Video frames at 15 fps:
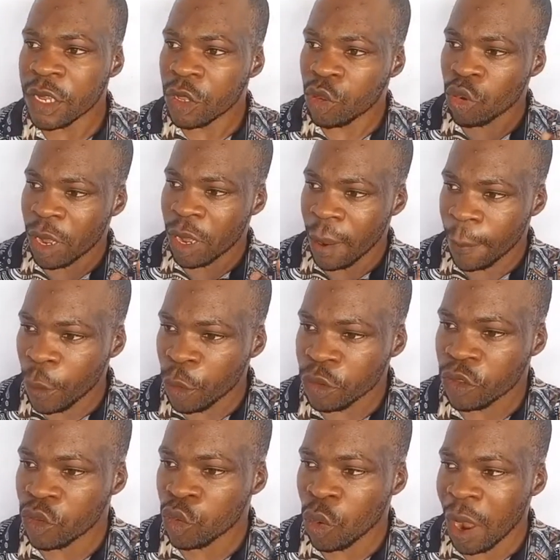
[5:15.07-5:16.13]
You can post,
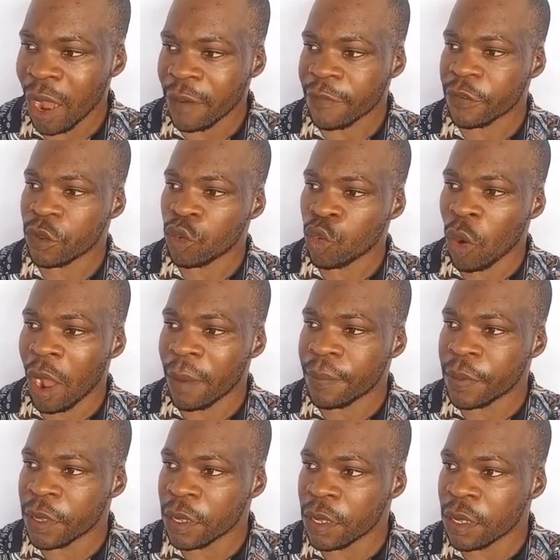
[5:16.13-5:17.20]
you are
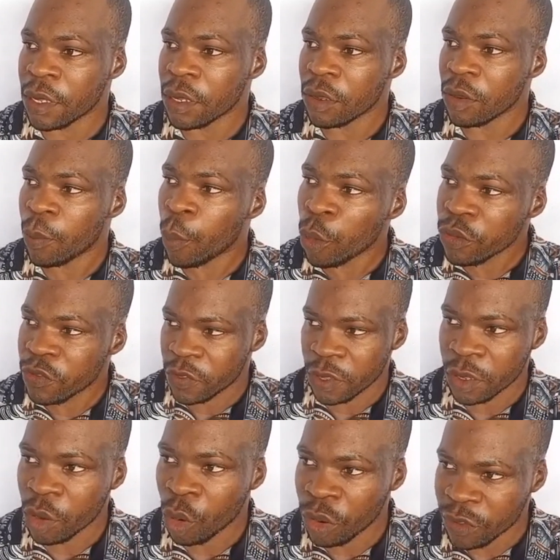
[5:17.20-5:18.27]
be
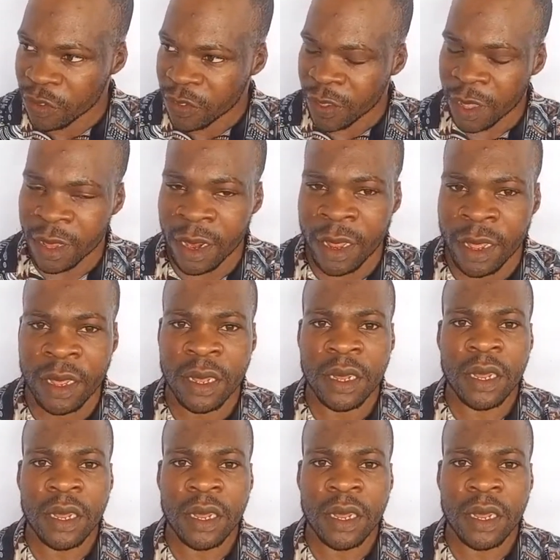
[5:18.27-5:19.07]
posting consistently,